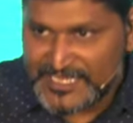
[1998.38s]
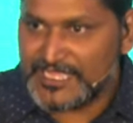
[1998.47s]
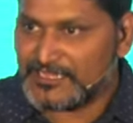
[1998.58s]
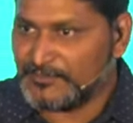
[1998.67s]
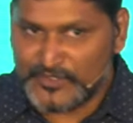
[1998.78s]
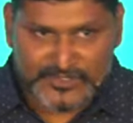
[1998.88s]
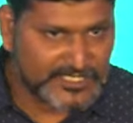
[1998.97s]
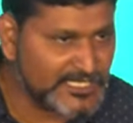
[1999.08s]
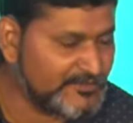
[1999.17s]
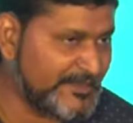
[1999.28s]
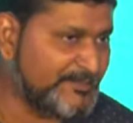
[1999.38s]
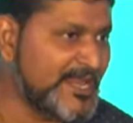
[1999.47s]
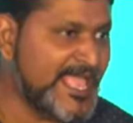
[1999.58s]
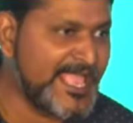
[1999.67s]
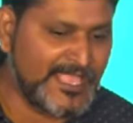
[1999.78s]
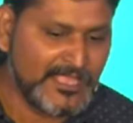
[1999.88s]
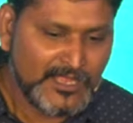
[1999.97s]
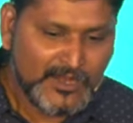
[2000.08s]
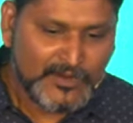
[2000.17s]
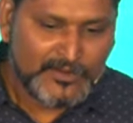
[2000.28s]
we sing, the music that we
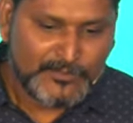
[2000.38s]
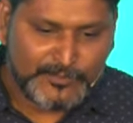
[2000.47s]
play.